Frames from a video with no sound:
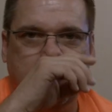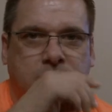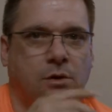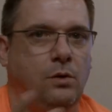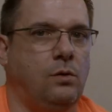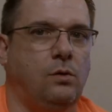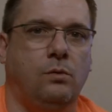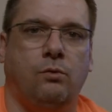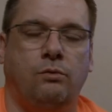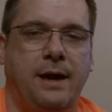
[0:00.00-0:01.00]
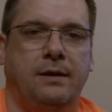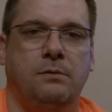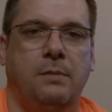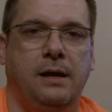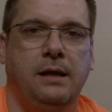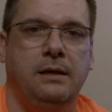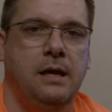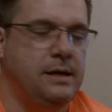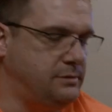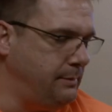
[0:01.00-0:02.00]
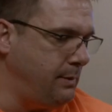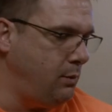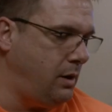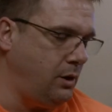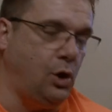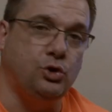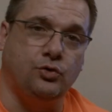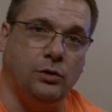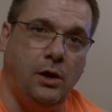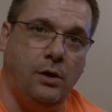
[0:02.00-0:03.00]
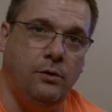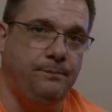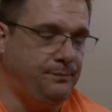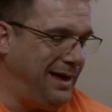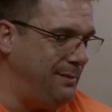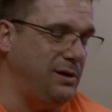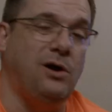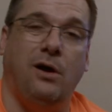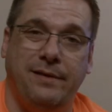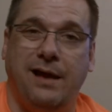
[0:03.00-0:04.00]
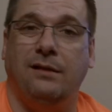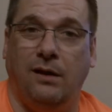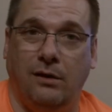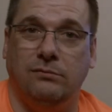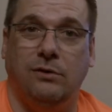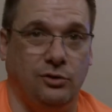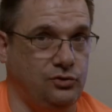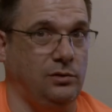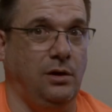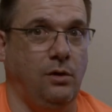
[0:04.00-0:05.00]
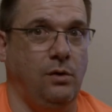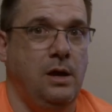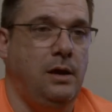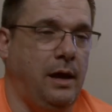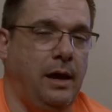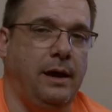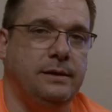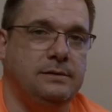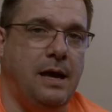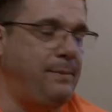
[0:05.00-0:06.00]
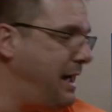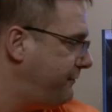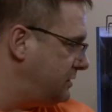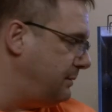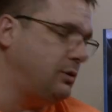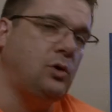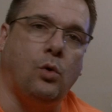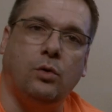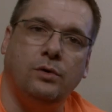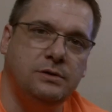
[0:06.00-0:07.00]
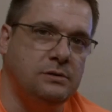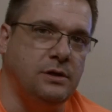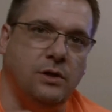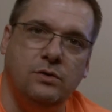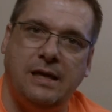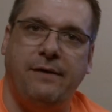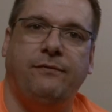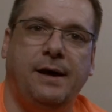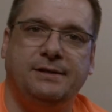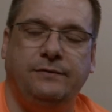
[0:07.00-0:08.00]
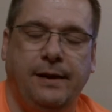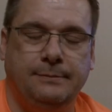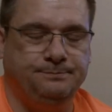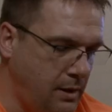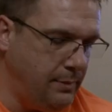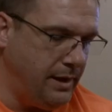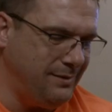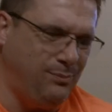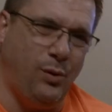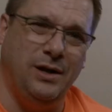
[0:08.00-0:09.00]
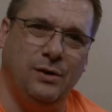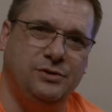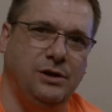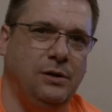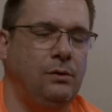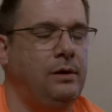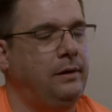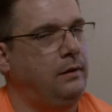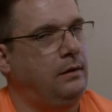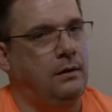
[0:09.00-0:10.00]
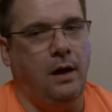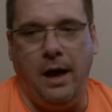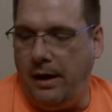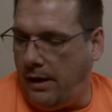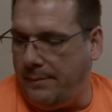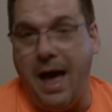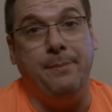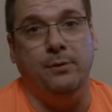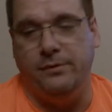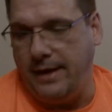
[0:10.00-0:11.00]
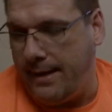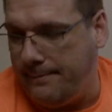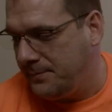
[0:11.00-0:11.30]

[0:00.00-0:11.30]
So right on the money. Some people want ultra low. I'm going to call that low, ultra low. It's not bad for some of the corals to use that phosphate, but 0.02, I'm happy with that.